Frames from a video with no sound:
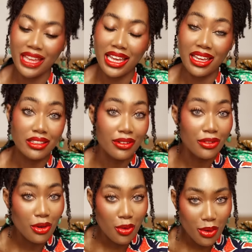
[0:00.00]
And of
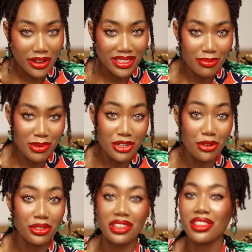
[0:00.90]
course, be sure
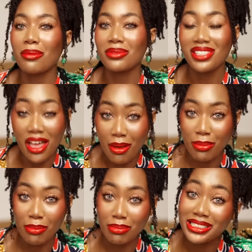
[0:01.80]
to thumbs up.
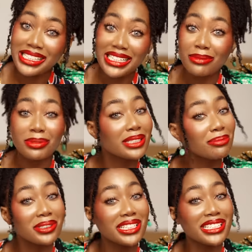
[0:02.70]
Please, please,
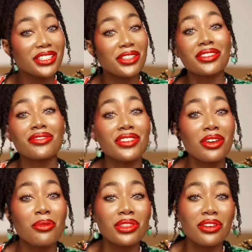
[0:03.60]
please share this video
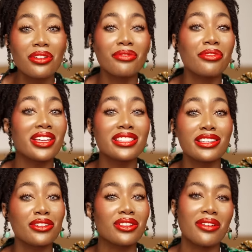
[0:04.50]
with your friends and
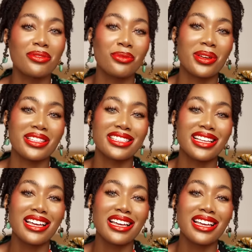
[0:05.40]
your loved ones.